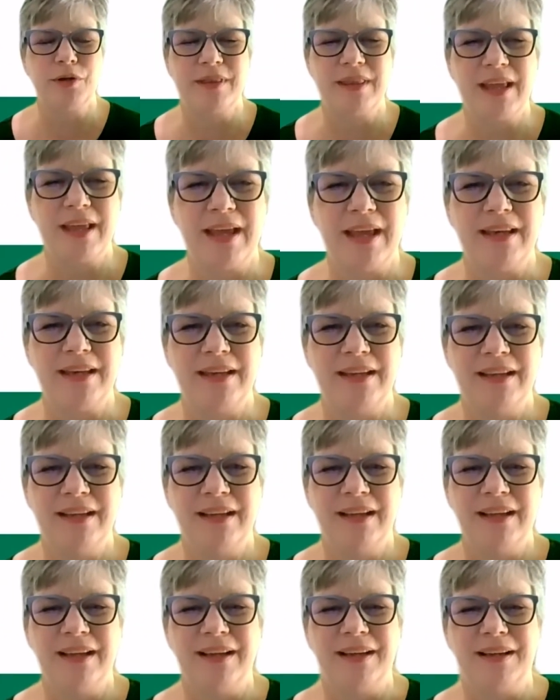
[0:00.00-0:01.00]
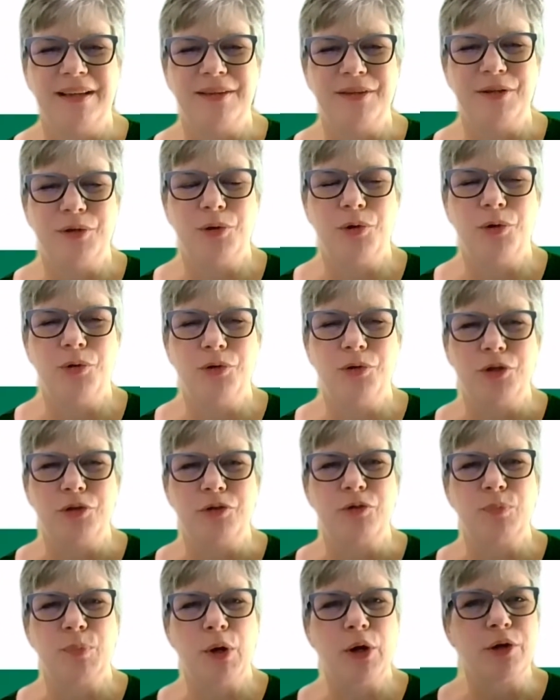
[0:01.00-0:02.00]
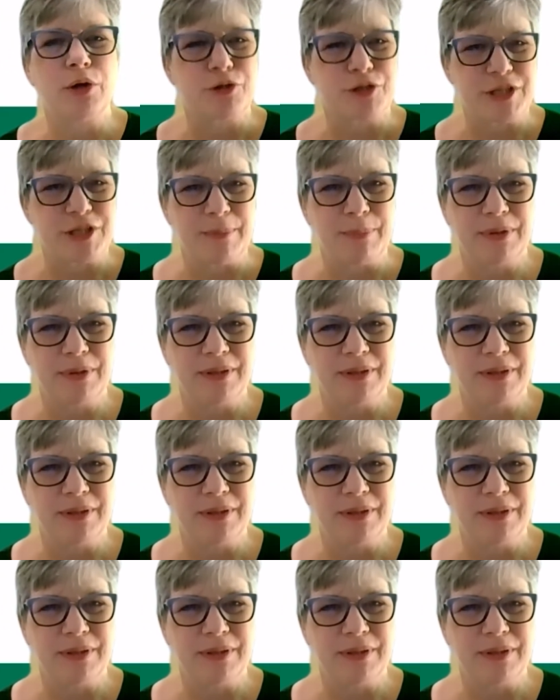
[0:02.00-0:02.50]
that Nicole used, partnership.